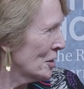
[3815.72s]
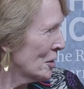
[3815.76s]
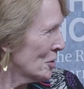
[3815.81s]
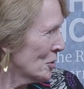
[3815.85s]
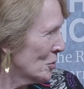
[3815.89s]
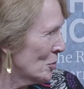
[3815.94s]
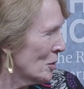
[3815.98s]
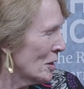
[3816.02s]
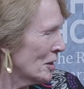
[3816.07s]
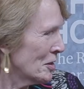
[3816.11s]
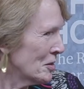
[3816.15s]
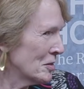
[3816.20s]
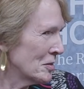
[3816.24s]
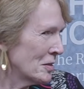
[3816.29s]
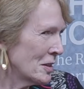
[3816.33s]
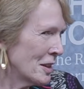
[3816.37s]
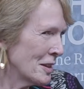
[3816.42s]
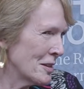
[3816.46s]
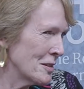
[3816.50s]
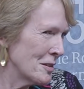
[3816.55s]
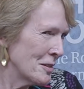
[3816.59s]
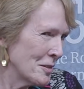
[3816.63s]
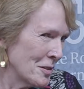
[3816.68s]
otherwise. And,
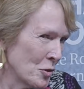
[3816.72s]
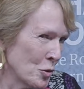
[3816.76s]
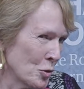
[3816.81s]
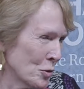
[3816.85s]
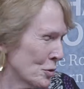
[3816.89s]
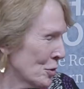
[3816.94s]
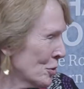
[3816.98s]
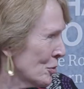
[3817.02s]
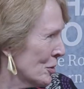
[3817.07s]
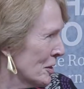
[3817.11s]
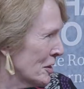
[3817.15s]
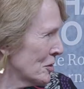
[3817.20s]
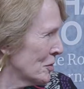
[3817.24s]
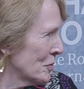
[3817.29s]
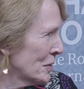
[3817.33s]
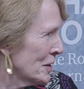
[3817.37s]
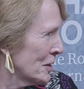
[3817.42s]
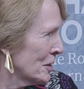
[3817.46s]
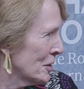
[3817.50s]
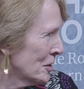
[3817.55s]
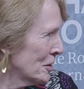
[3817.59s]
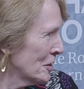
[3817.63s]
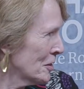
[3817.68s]
and North Korea is a very
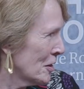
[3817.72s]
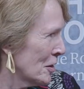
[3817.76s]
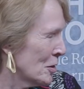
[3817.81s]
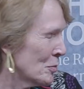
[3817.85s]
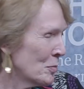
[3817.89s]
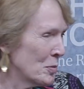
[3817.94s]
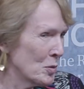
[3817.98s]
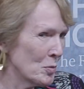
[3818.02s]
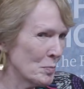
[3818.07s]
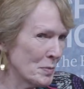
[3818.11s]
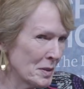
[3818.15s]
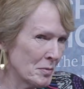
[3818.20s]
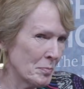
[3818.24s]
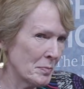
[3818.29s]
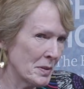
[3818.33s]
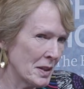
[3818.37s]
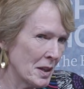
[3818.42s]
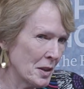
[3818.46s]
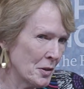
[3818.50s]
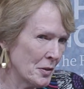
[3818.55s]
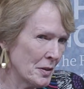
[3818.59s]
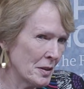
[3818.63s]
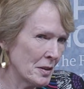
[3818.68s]
good example, but, but
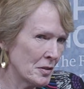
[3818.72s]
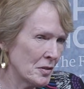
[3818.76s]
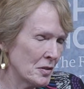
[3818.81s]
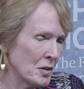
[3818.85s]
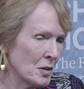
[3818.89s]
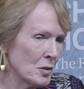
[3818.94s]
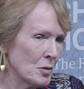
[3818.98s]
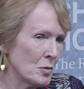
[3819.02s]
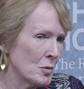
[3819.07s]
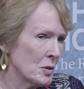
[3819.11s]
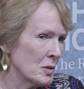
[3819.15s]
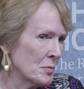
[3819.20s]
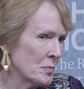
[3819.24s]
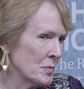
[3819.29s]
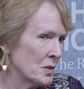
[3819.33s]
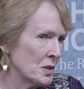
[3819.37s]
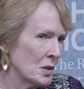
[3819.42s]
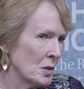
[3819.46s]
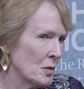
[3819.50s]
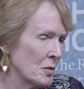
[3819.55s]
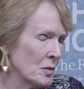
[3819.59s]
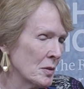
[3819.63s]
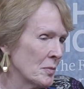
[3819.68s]
I think so, uh,
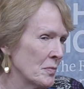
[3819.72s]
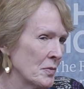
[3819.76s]
so,